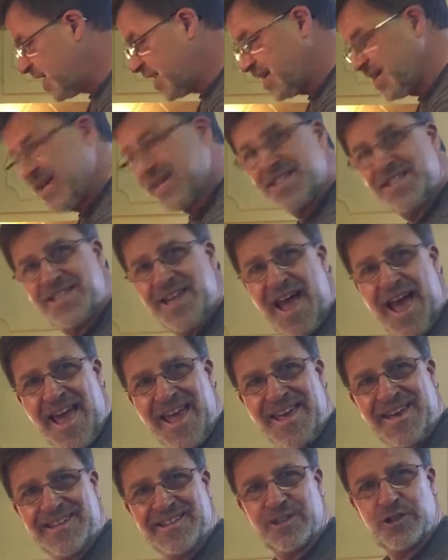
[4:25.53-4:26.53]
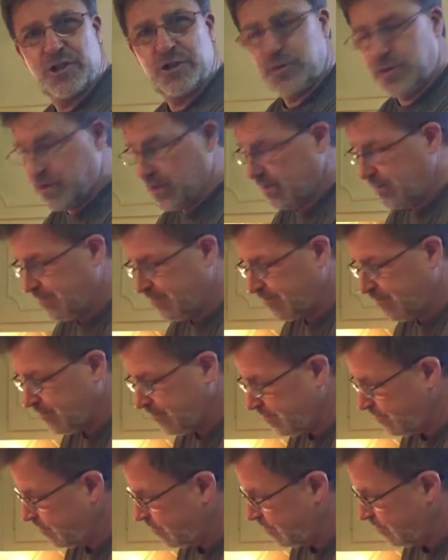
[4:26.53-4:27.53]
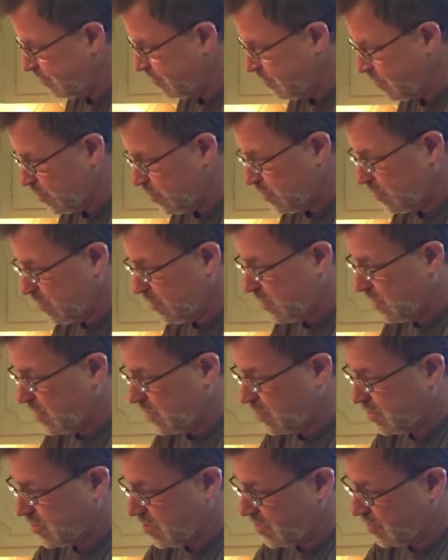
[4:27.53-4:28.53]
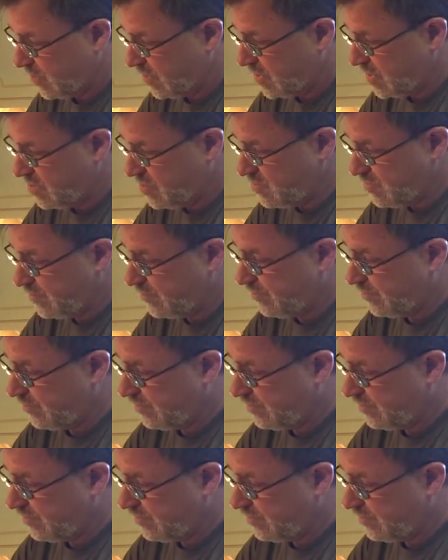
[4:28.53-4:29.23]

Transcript: got a nice tang to it. So here we go.